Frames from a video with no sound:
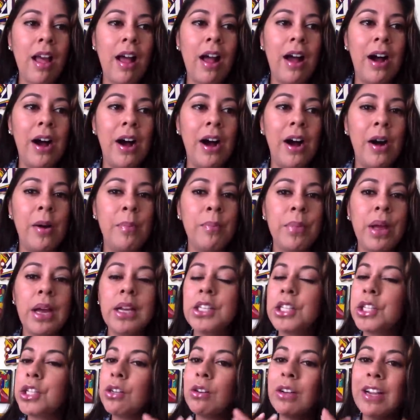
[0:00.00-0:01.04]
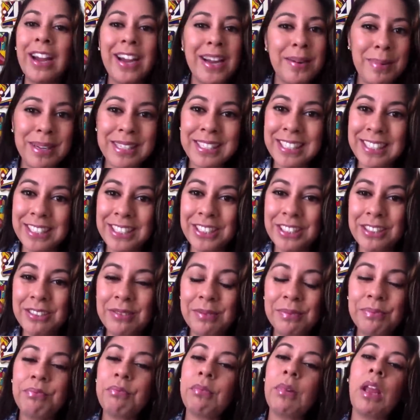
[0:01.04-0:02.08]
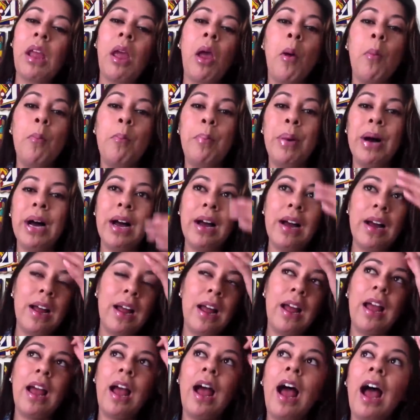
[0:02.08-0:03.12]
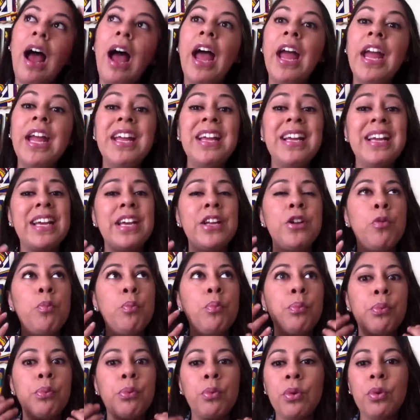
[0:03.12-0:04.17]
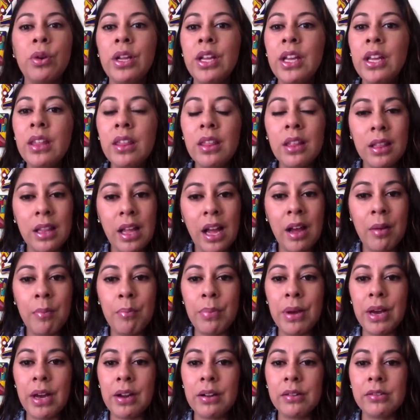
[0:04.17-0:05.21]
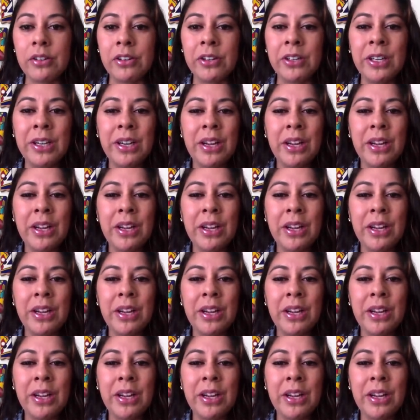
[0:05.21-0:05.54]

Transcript: I still carry my tissue, but I can breathe a lot better.